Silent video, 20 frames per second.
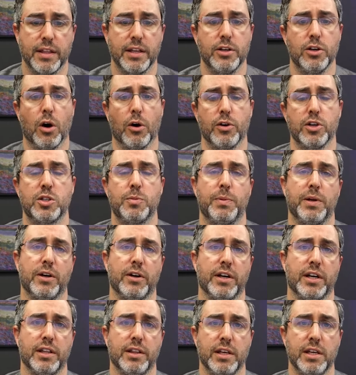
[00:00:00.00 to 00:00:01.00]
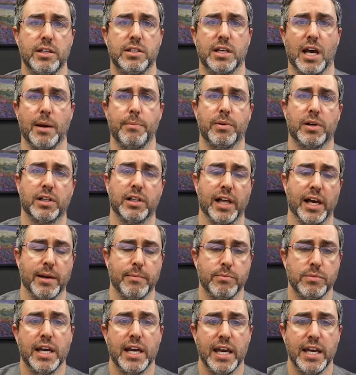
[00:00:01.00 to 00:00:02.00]
The notice period in these type of
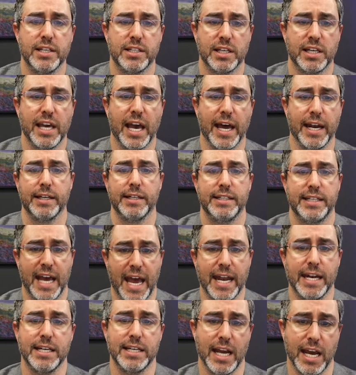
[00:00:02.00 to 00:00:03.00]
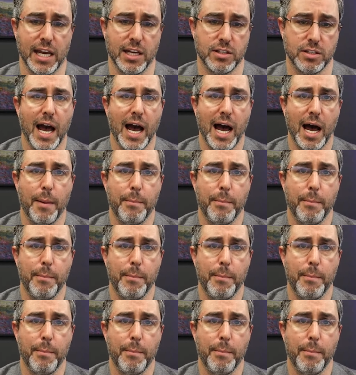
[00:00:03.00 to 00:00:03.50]
claims is again 10 days.